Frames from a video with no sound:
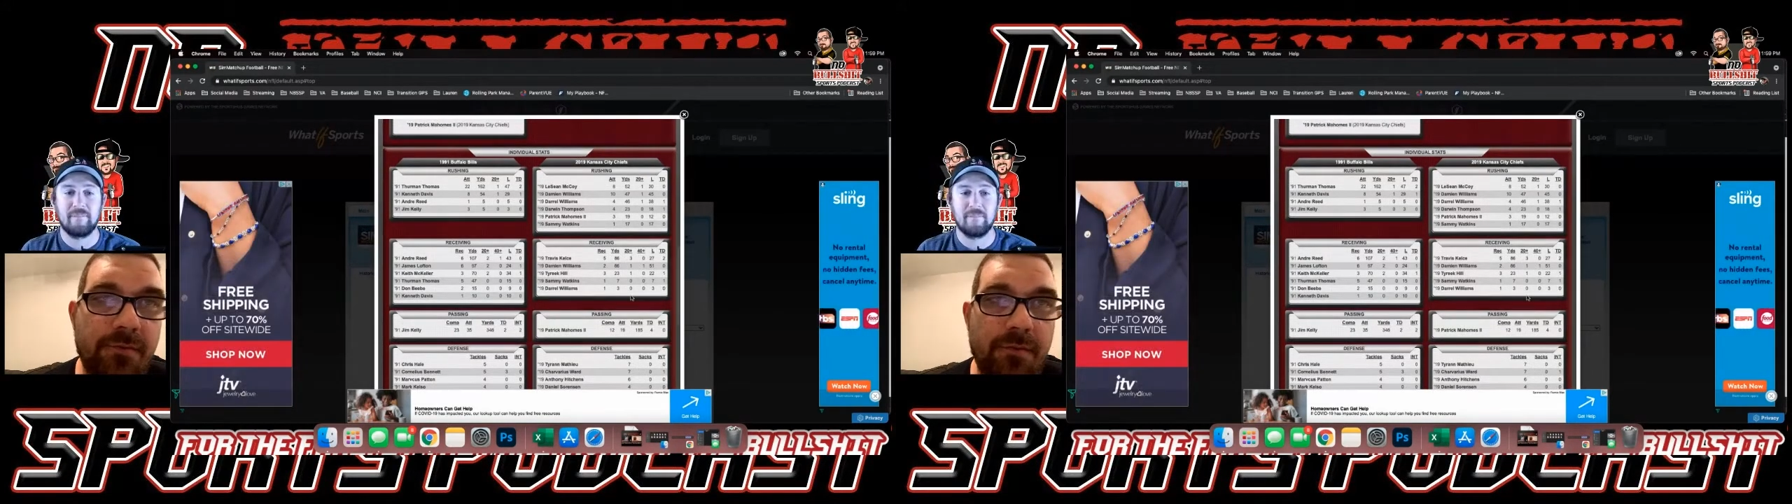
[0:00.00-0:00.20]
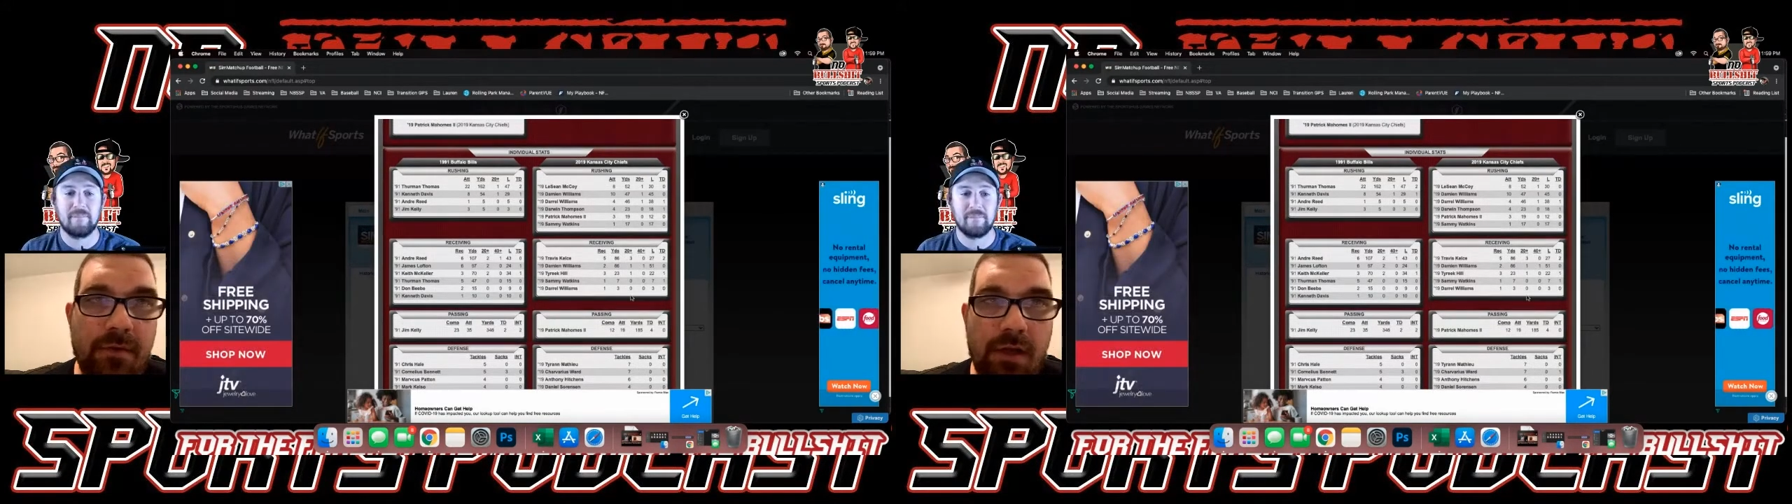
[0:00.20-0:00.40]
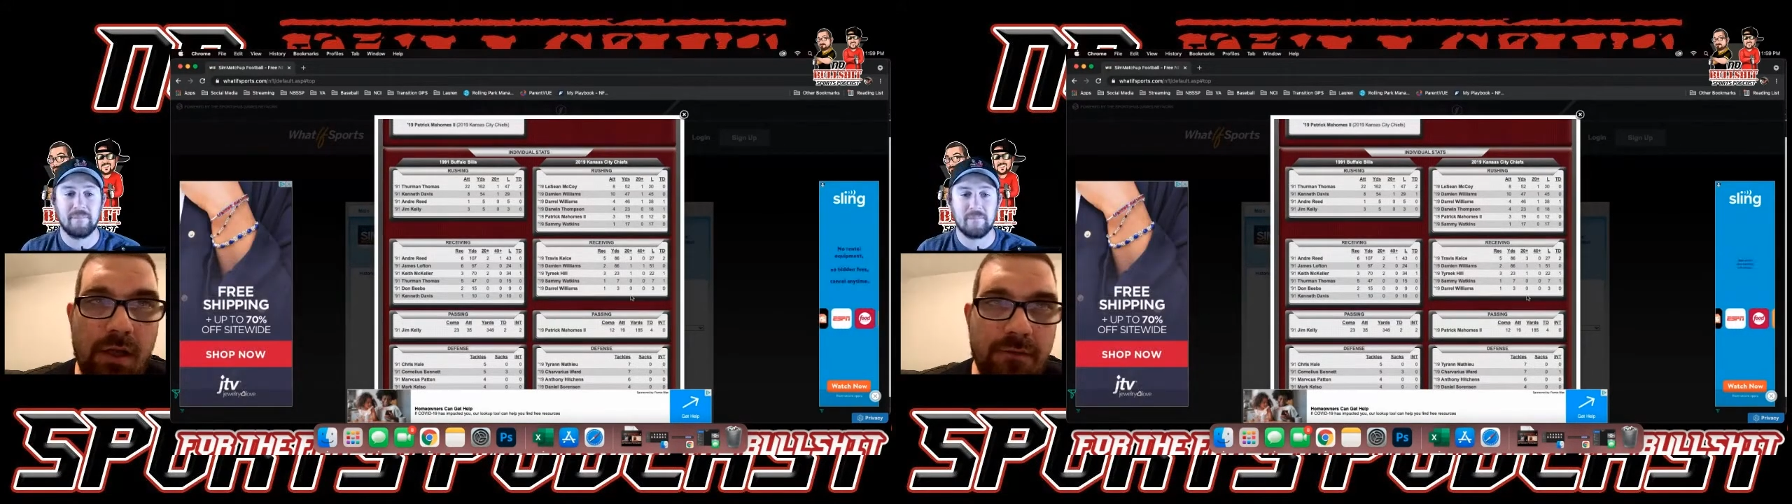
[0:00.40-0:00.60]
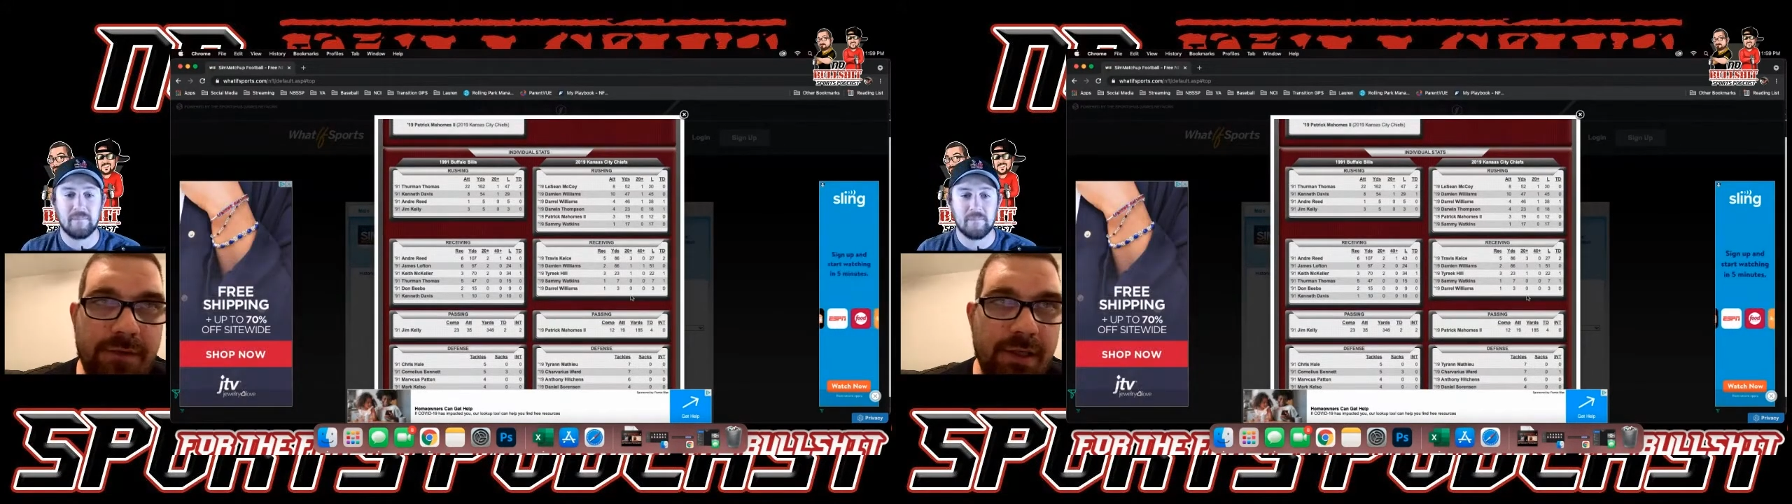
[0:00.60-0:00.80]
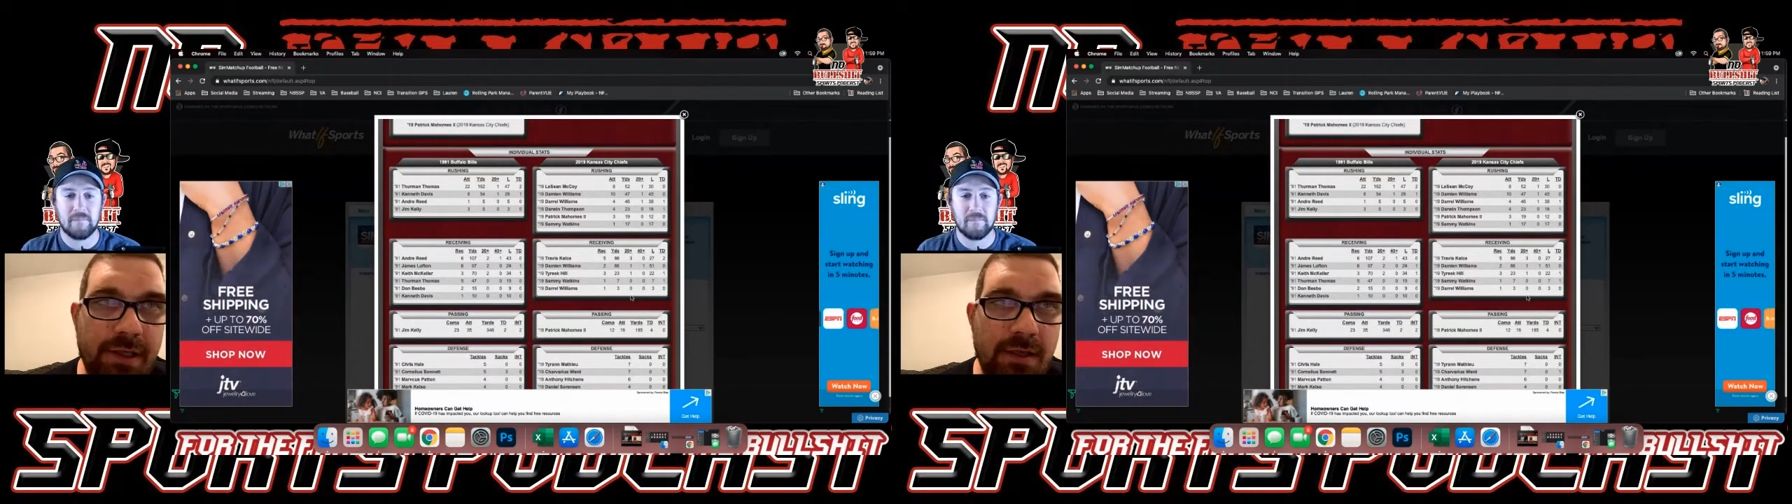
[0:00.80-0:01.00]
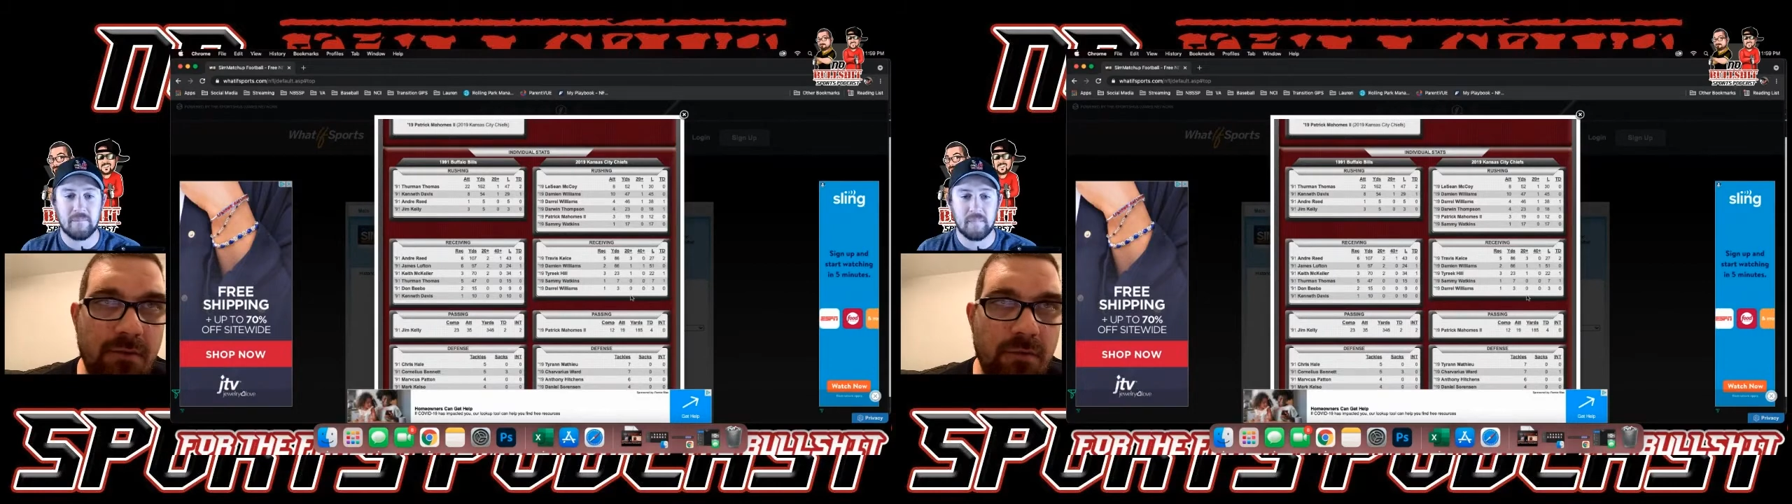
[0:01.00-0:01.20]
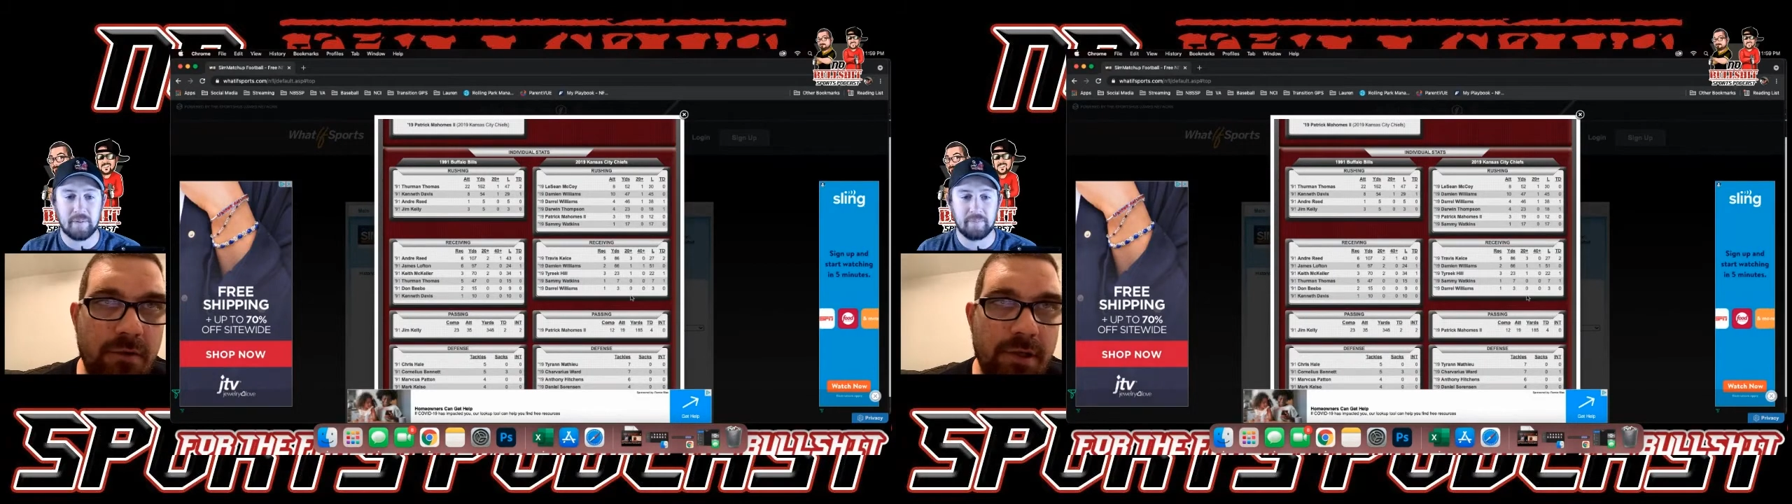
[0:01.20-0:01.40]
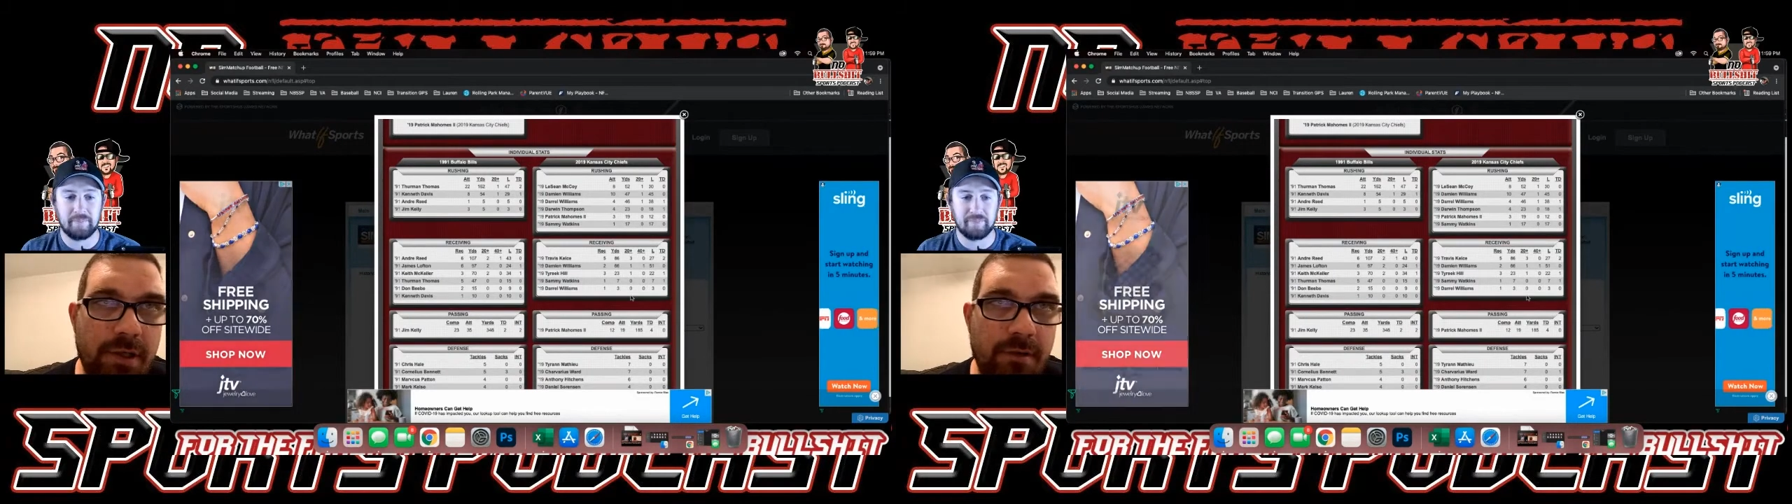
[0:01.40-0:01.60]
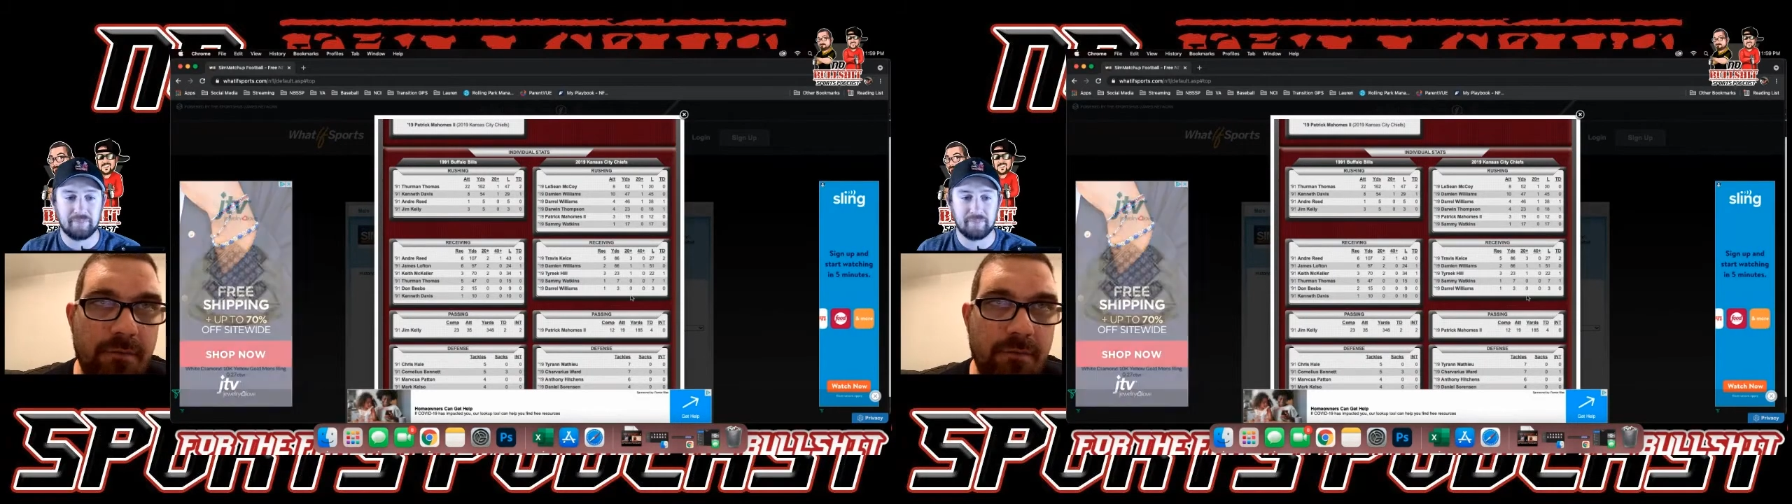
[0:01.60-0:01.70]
Lofton got 1,